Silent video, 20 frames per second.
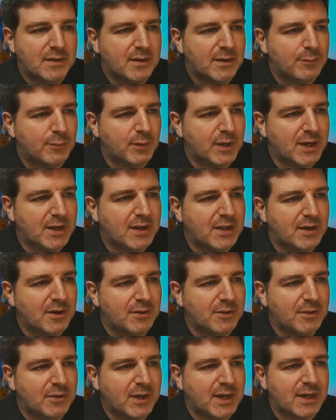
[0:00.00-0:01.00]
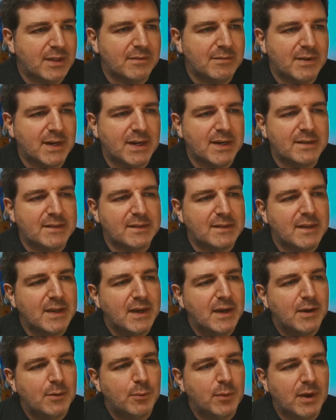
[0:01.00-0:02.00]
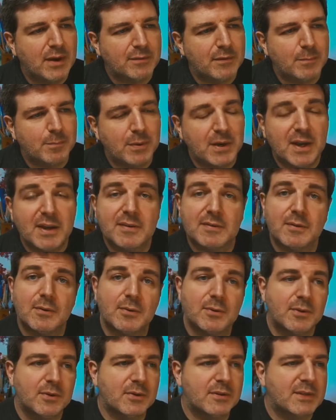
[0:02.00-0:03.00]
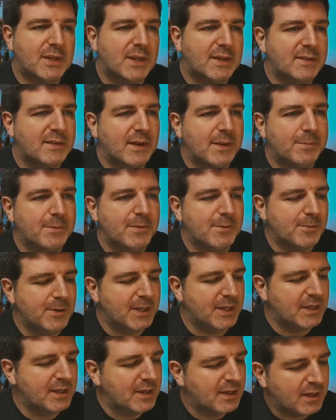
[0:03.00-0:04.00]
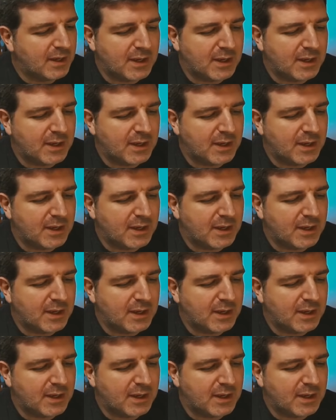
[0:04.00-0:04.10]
If we click on the canvas, we have a placeholder text appearing,